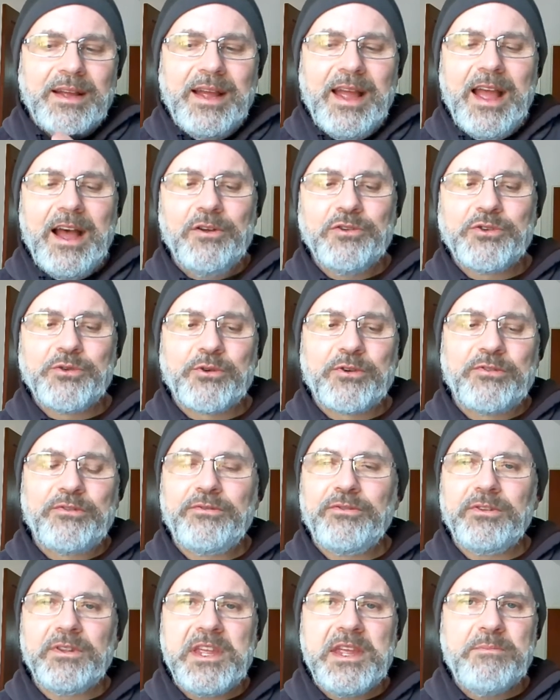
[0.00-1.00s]
Outdoor
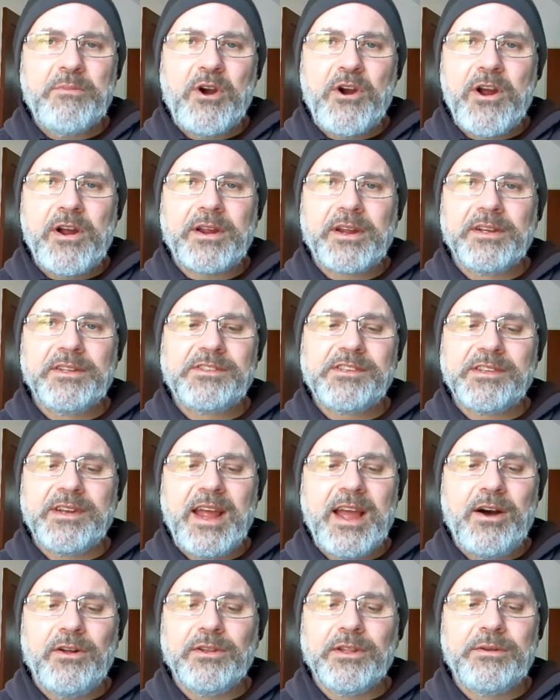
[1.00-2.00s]
flea markets and
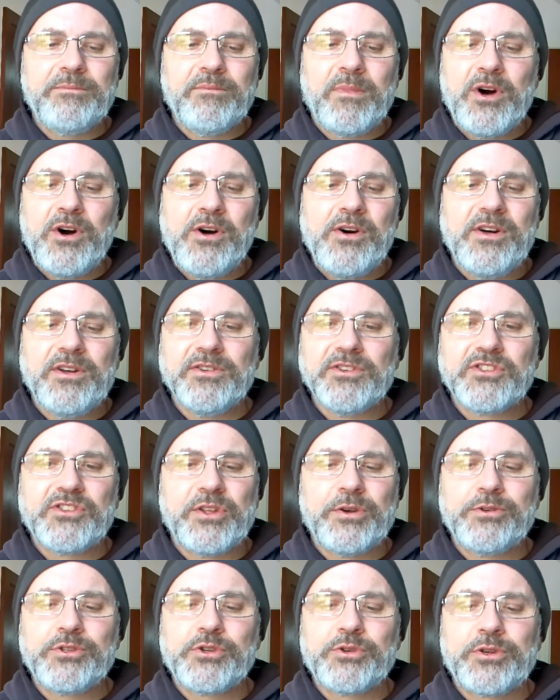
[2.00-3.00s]
outlet malls,
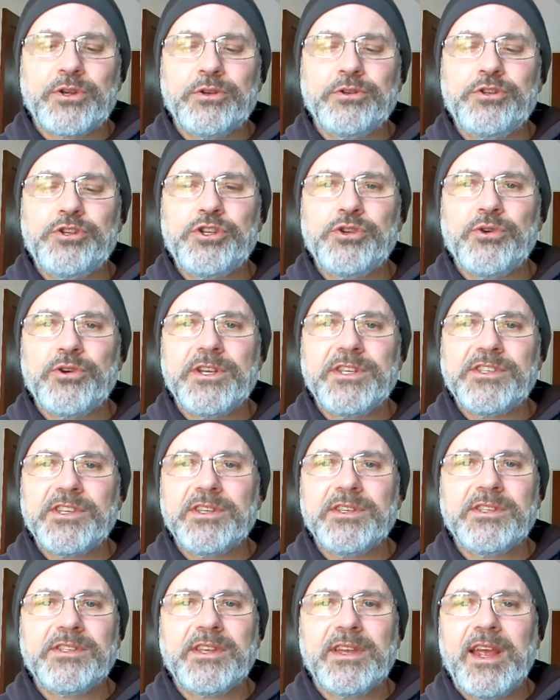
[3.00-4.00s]
those are good
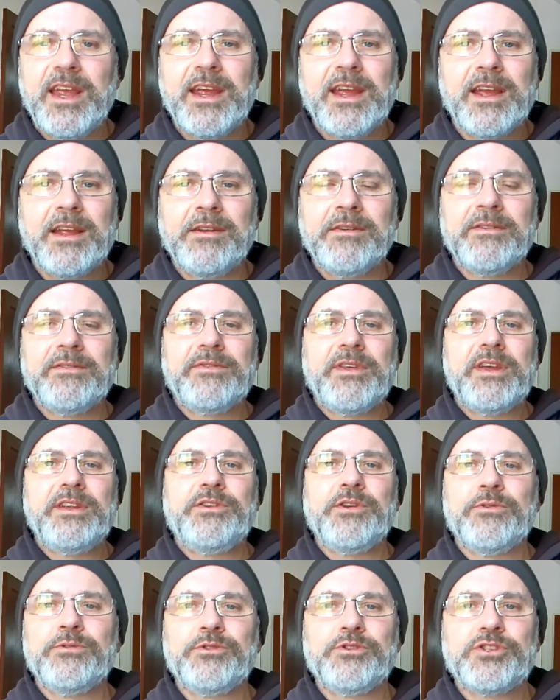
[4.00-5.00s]
choices, and they
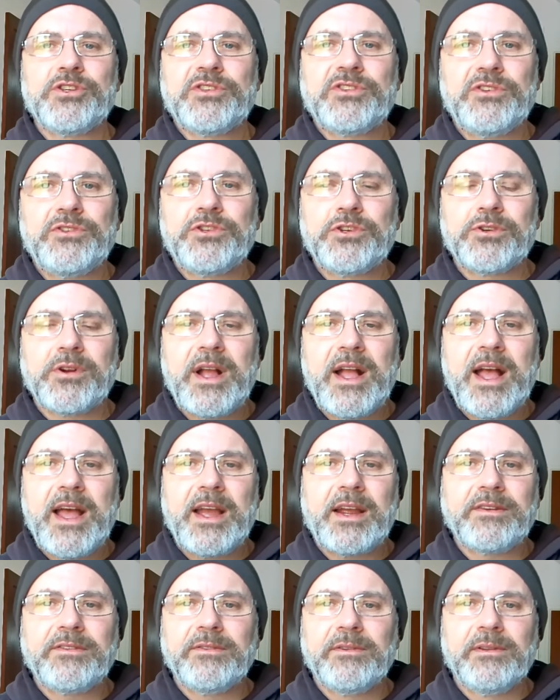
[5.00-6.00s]
don't just
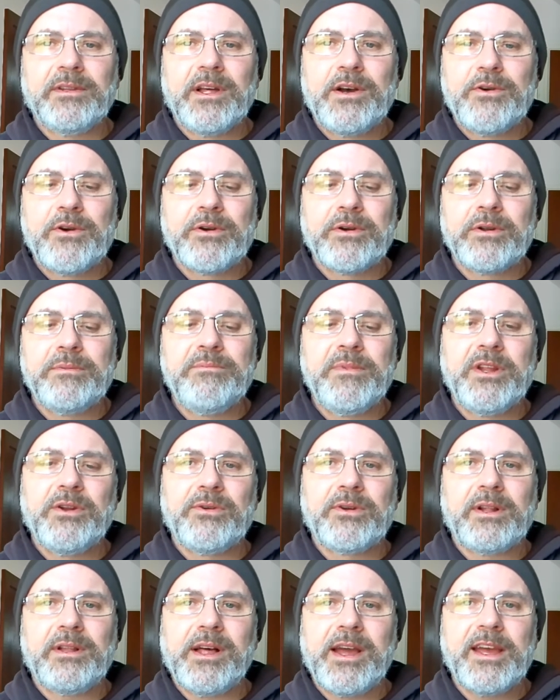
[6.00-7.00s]
attract lower and
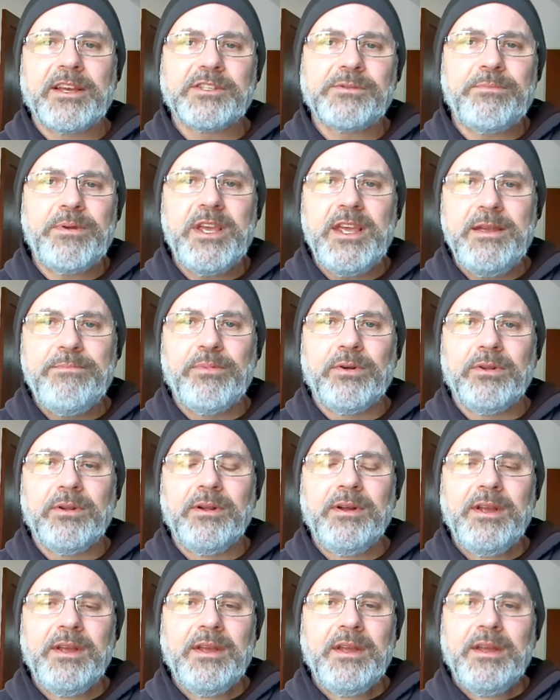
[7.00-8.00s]
middle class
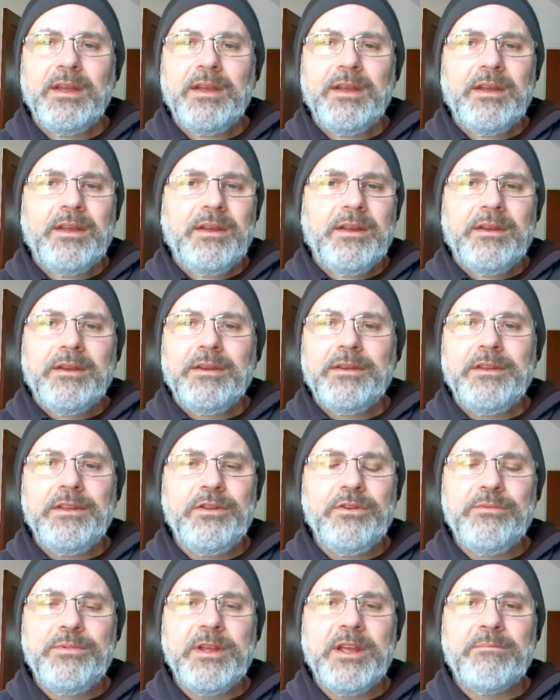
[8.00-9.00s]
people.
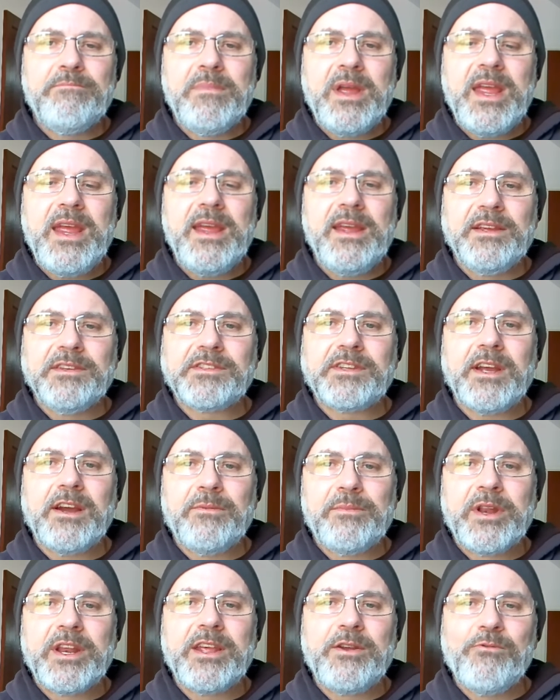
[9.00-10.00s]
You'd be amazed
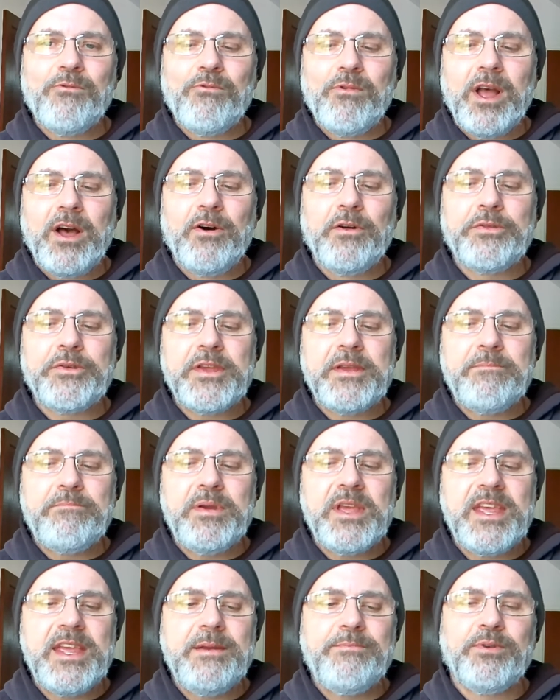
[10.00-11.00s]
how many wealthy
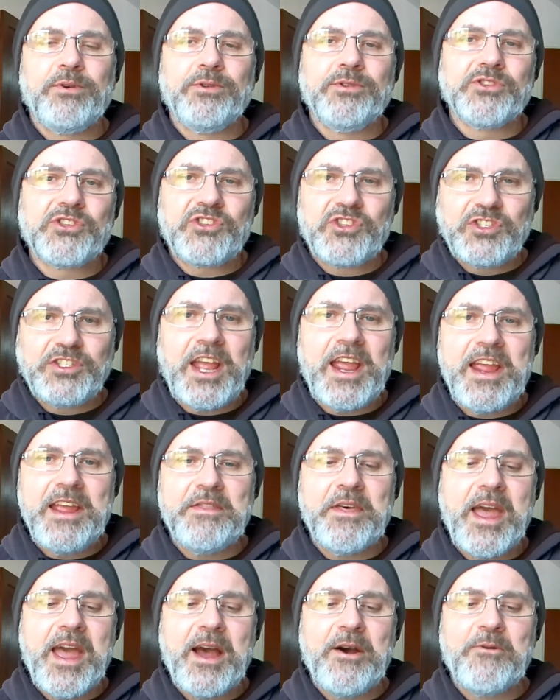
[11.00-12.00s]
people stay
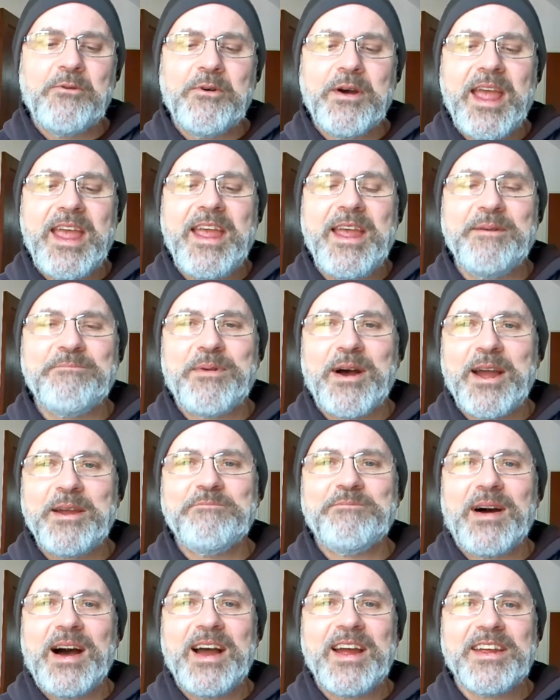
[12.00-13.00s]
that way by
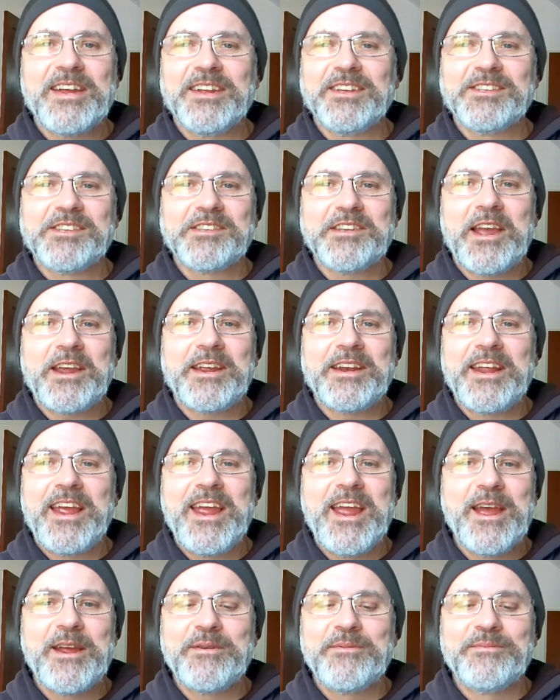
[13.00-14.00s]
buying
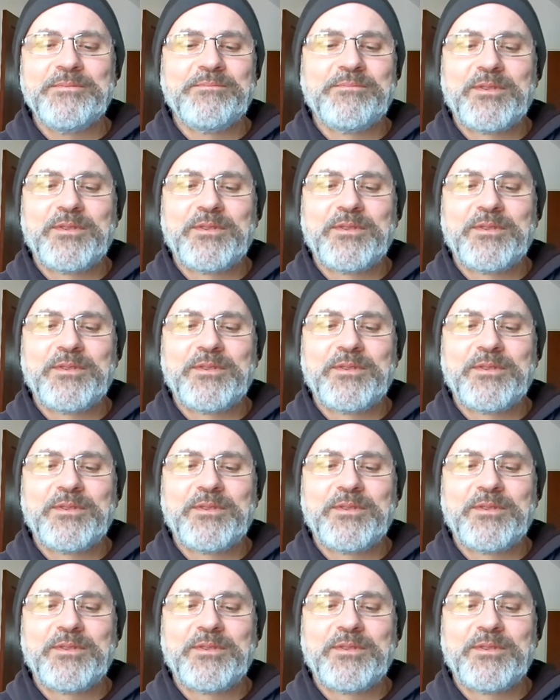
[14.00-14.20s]
secondhand